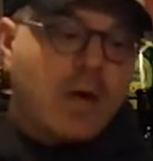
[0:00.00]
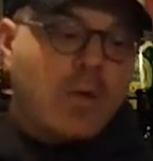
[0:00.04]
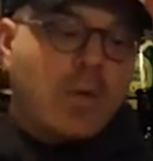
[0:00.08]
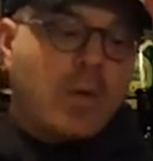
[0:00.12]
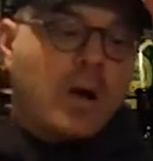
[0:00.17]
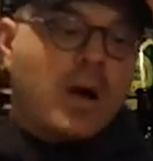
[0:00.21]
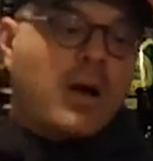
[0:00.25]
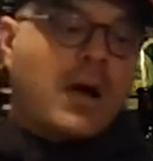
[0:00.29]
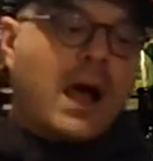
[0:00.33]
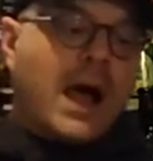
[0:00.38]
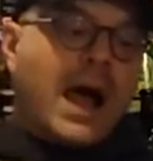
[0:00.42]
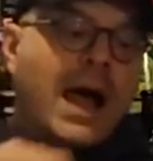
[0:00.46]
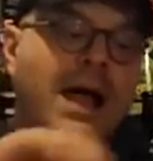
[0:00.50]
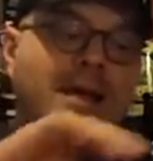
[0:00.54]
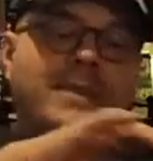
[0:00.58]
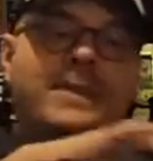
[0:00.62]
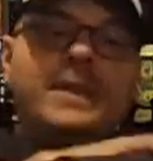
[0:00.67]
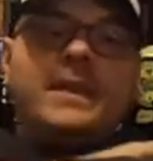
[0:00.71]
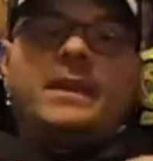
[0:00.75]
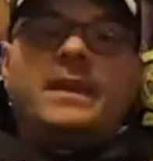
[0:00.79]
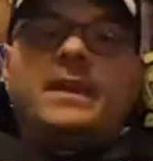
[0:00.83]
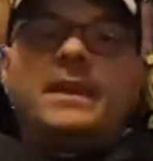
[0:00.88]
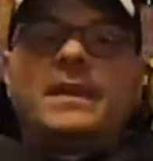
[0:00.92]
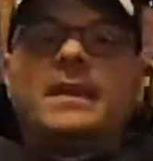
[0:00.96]
Well, I
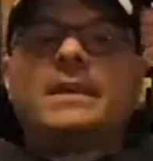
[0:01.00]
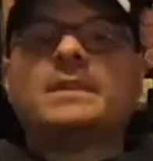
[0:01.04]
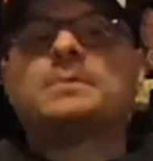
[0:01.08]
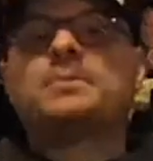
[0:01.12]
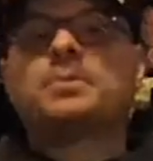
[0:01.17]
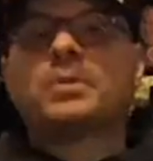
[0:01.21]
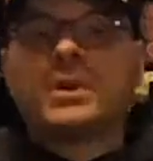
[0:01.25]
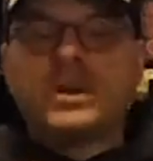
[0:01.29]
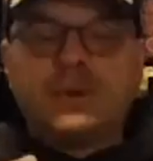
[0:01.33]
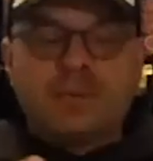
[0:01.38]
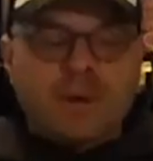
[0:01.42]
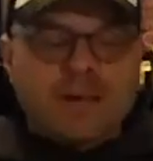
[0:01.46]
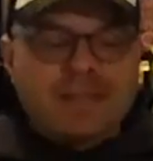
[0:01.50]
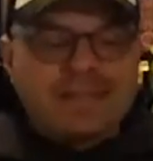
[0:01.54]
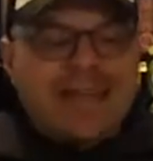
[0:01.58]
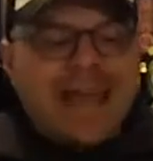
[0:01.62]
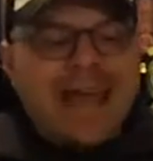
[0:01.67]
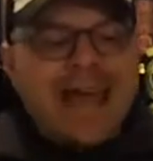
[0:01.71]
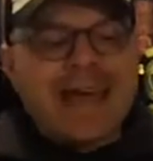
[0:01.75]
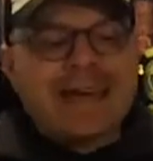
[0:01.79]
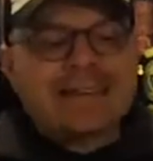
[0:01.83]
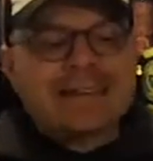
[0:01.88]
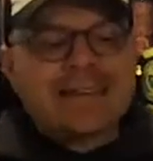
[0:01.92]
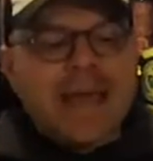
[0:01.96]
think it's pretty much
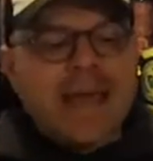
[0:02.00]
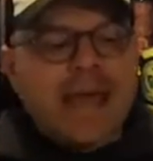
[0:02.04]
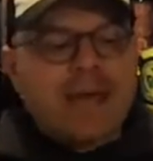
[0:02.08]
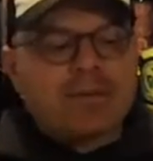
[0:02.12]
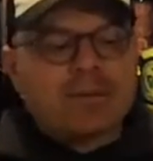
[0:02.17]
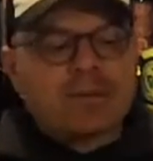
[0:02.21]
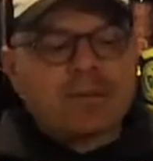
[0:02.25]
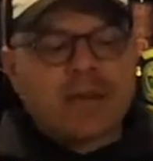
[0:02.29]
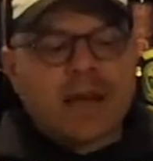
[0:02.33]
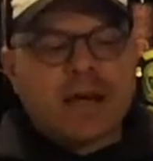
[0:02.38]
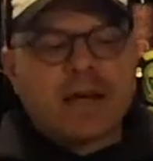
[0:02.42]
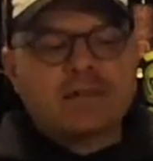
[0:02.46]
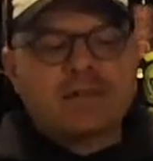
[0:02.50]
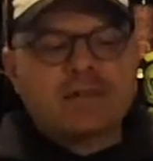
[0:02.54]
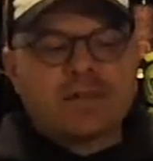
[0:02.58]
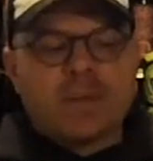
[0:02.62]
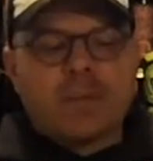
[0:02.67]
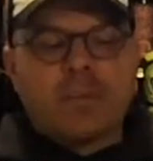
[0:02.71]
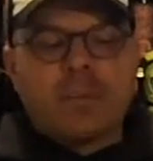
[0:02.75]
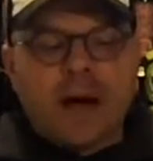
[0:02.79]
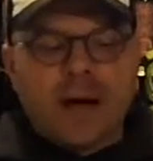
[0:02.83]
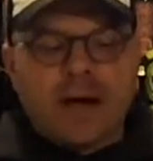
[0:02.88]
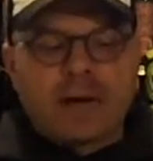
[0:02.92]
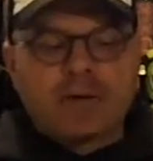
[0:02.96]
as advertised on the
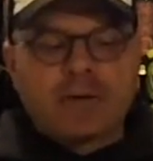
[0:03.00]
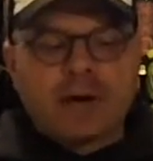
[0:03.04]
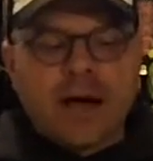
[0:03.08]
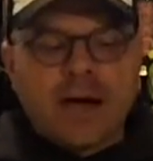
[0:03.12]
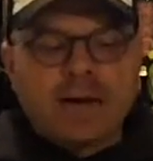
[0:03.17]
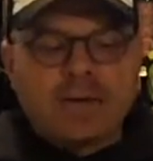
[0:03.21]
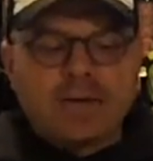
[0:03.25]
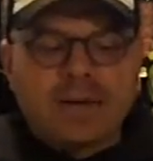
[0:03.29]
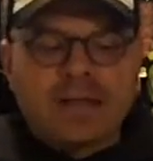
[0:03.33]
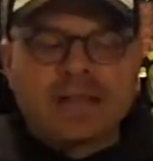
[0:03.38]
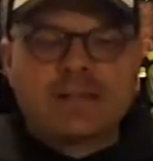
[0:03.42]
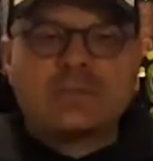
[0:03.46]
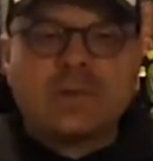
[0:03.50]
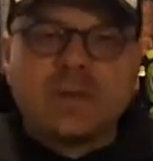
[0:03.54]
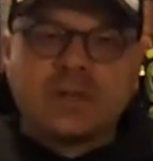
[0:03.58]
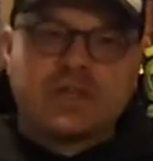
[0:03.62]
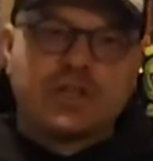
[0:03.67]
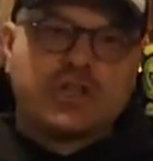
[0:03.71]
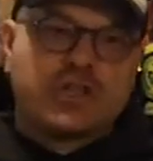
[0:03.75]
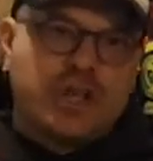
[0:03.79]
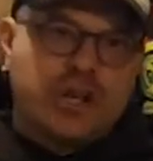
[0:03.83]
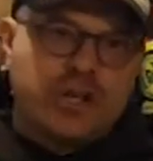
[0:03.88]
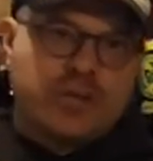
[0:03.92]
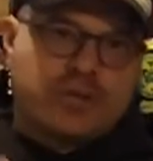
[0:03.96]
bottle. I don't get as
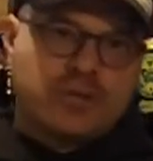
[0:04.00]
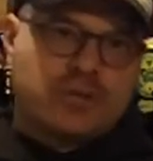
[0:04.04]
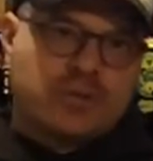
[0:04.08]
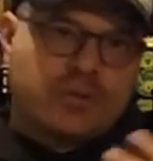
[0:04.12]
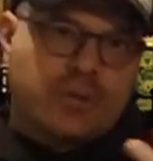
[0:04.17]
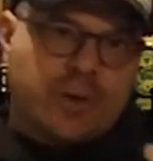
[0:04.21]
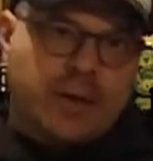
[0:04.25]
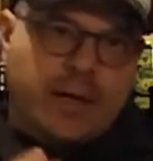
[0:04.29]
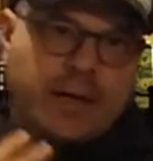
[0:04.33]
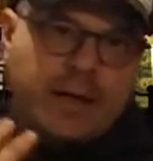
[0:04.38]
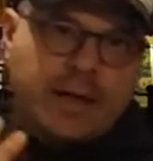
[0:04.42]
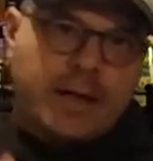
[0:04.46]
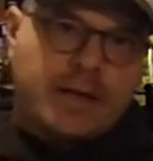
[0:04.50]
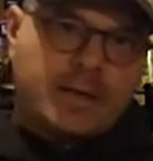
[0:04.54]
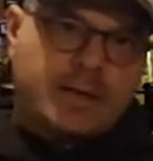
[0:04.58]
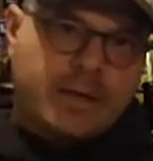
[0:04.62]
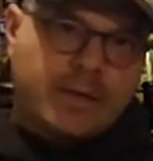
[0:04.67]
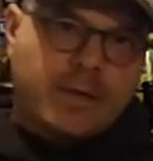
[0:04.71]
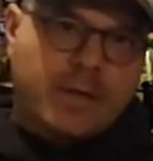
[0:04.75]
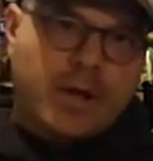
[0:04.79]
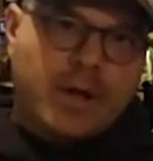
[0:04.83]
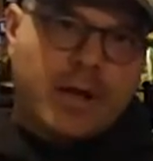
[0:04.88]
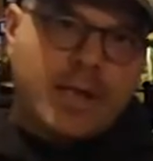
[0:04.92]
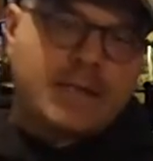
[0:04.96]
much gingerbread as I
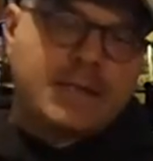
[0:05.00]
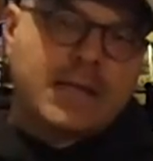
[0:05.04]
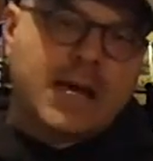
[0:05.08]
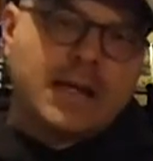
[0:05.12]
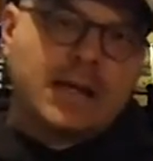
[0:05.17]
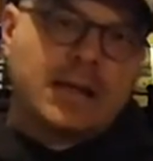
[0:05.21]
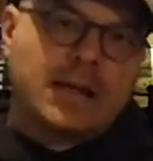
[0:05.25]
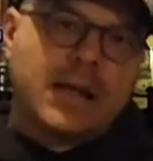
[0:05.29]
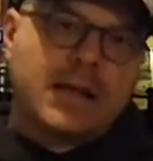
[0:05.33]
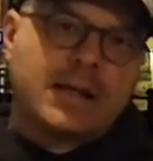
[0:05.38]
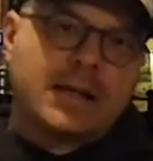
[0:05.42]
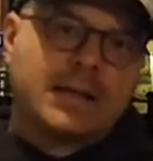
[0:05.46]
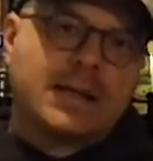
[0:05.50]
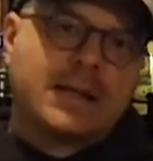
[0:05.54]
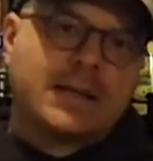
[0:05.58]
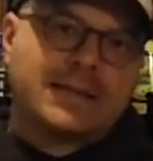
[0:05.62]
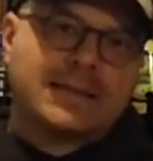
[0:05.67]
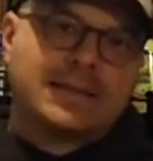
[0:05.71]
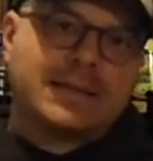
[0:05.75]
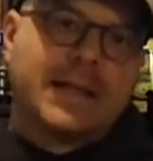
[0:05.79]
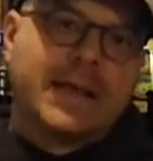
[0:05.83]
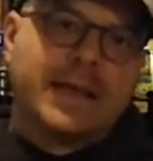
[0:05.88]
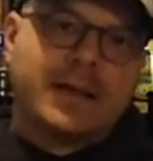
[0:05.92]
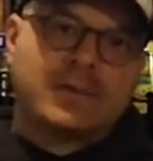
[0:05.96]
thought. It's got a lot of
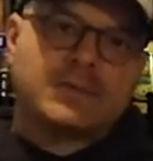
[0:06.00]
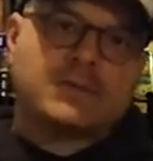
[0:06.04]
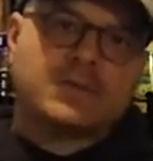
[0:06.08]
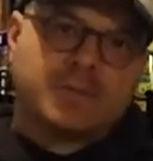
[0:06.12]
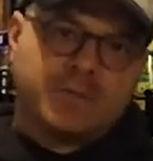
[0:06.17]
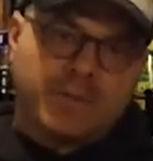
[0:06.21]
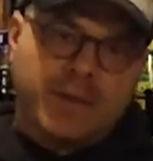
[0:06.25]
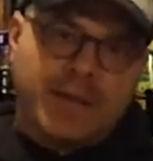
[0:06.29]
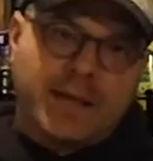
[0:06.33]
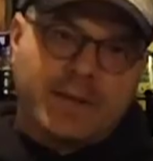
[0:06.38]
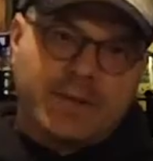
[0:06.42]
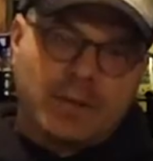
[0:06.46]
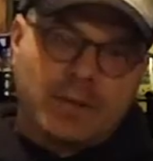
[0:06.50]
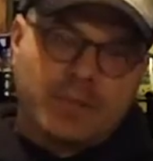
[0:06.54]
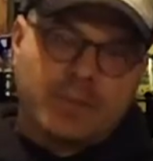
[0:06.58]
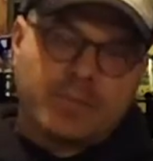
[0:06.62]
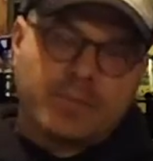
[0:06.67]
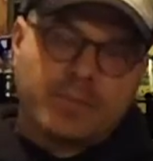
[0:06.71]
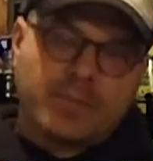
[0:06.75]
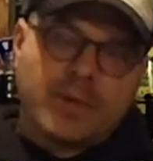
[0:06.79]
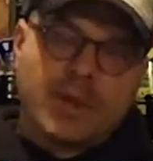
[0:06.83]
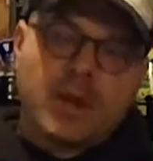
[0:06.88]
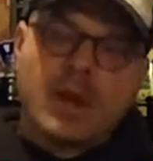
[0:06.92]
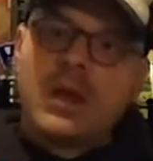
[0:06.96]
nice layers of flavor.
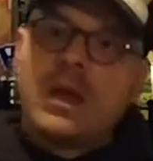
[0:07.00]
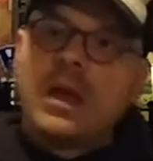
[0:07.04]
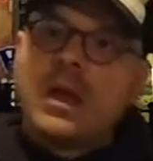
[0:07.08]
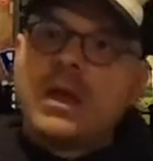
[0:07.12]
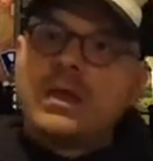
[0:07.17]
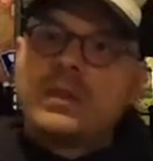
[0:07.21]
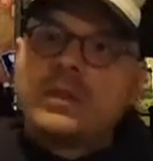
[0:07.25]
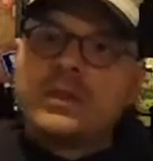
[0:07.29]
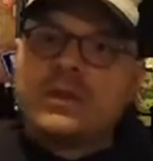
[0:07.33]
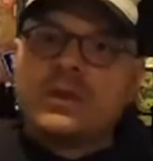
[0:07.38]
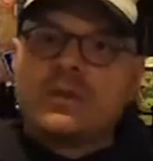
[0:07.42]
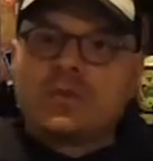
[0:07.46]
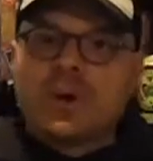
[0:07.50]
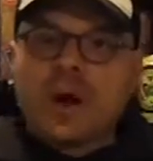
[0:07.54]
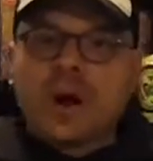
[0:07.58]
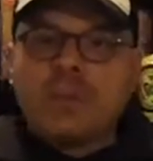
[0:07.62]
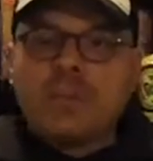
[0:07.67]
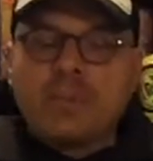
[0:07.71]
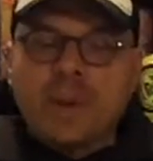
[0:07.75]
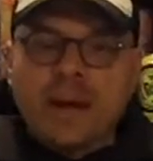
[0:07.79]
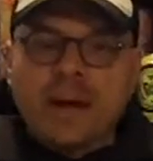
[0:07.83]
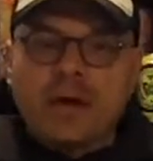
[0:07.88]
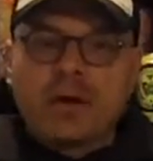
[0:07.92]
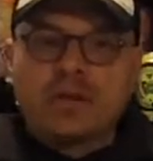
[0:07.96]
The
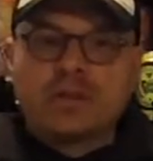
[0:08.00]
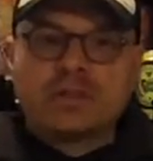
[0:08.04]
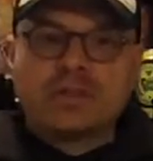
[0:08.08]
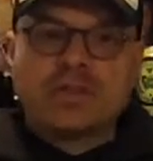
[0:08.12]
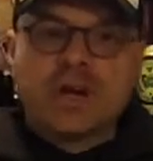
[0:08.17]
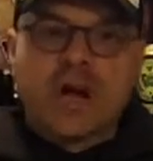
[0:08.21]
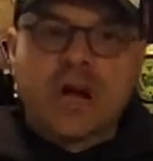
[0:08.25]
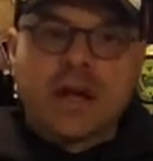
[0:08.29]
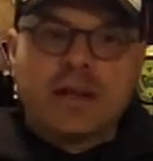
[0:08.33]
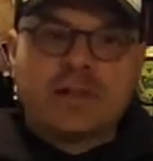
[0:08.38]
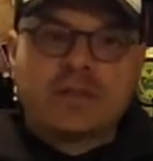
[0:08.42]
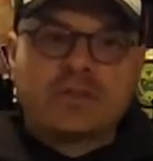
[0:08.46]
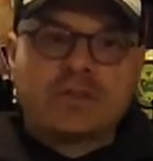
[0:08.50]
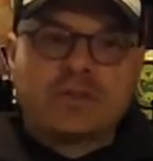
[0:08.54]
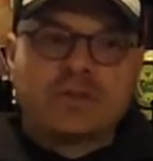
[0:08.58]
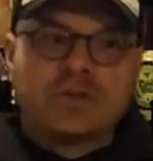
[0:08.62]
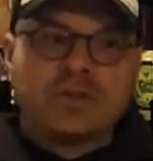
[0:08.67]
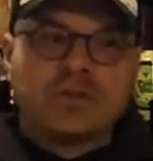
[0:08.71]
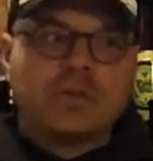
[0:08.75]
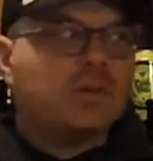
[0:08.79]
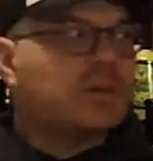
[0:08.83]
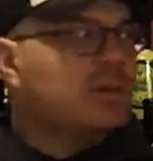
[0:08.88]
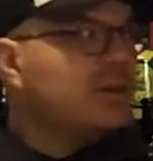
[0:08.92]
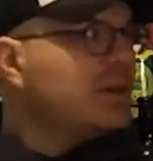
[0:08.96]
rum barrel shines
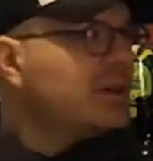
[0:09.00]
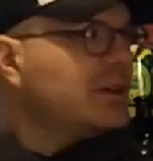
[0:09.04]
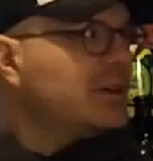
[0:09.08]
through